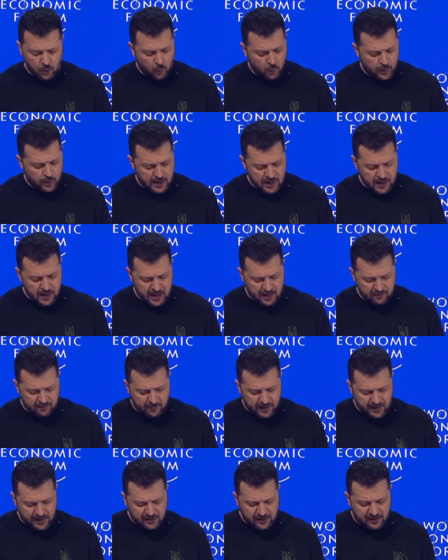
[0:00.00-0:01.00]
we have
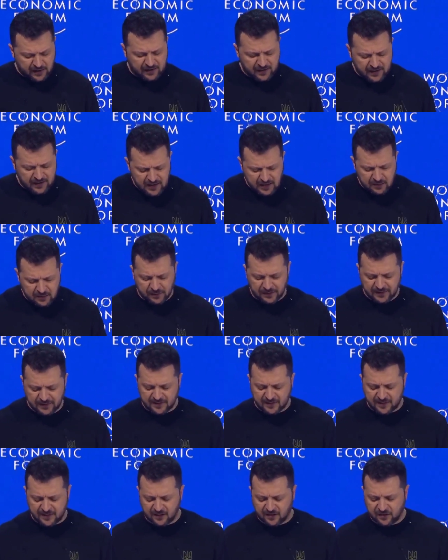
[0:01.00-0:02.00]
made a key
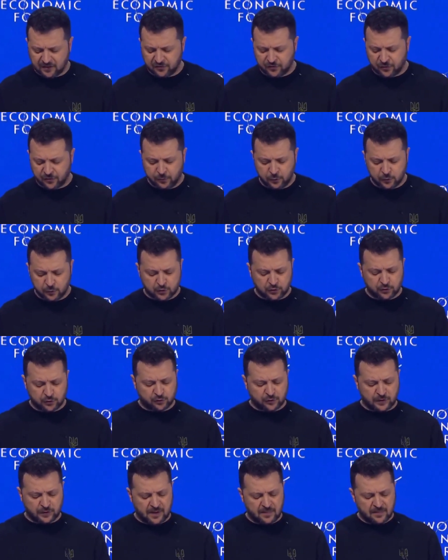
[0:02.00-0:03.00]
political contribution
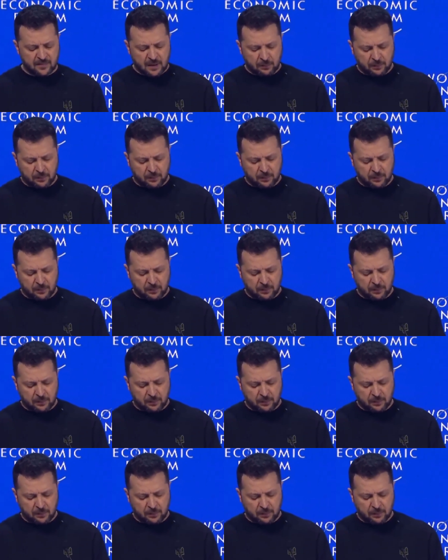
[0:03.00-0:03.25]
to the